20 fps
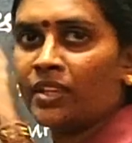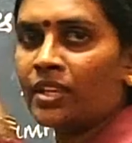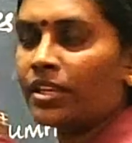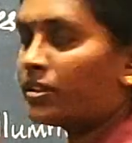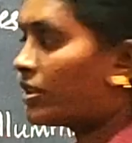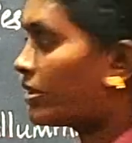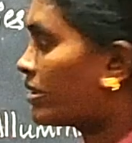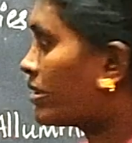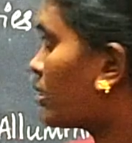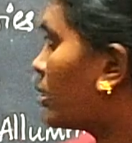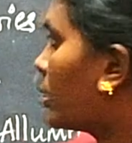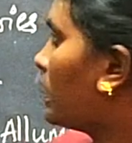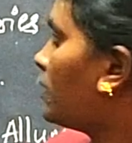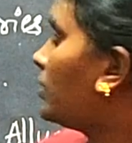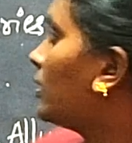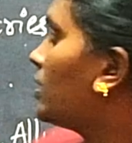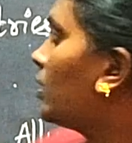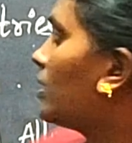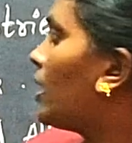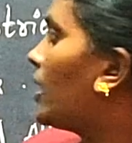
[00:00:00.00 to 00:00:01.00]
The second
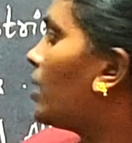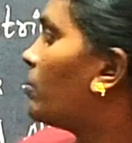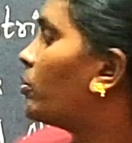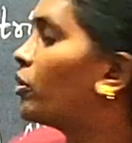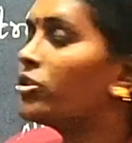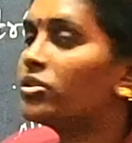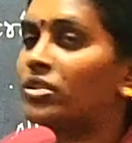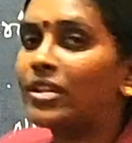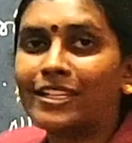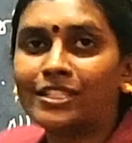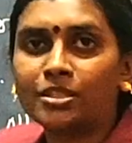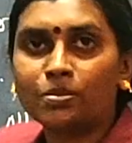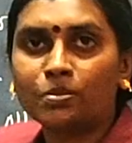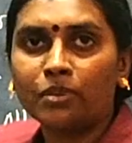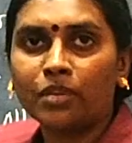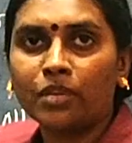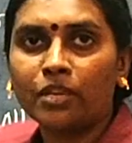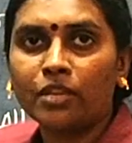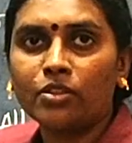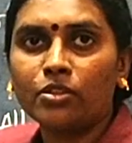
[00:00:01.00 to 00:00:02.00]
thing, I am going to
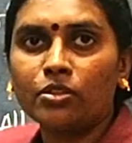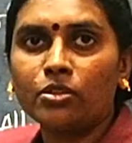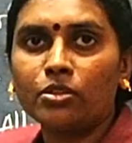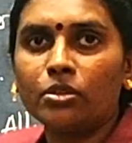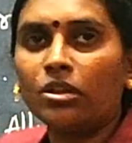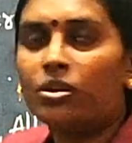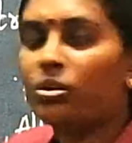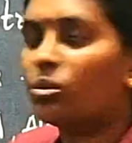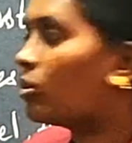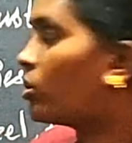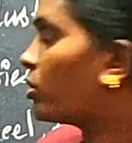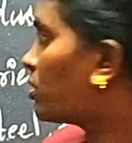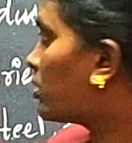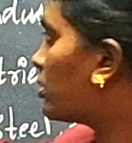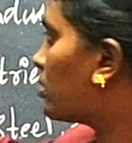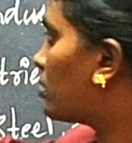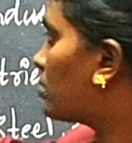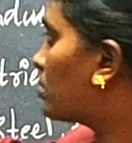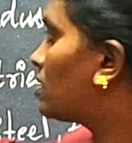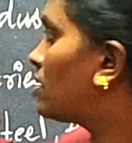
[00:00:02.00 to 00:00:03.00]
explain you what
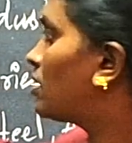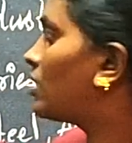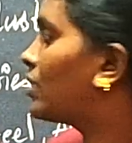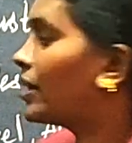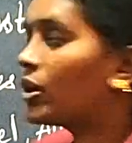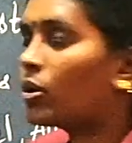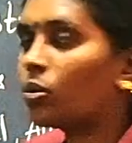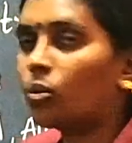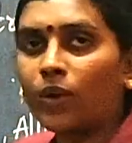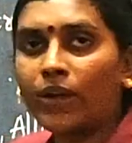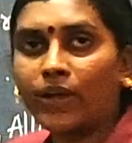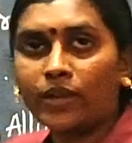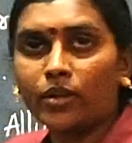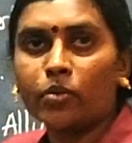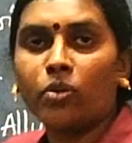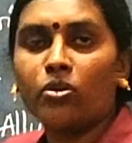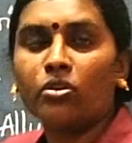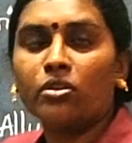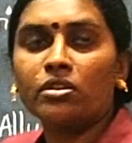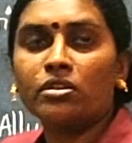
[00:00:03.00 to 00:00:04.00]
is
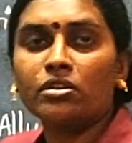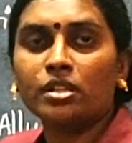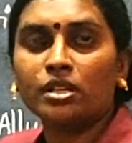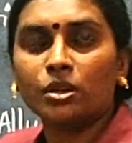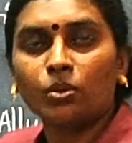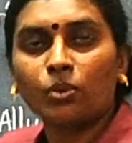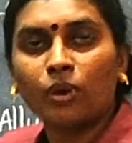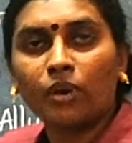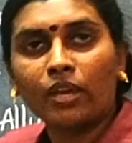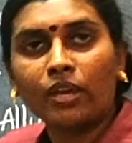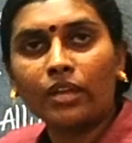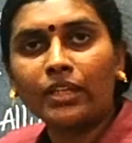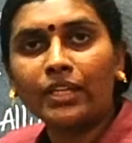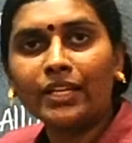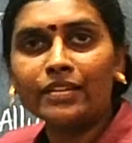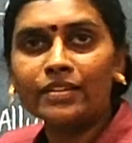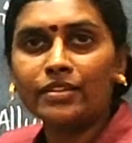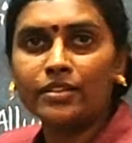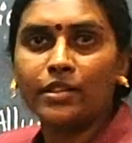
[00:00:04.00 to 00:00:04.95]
the qualities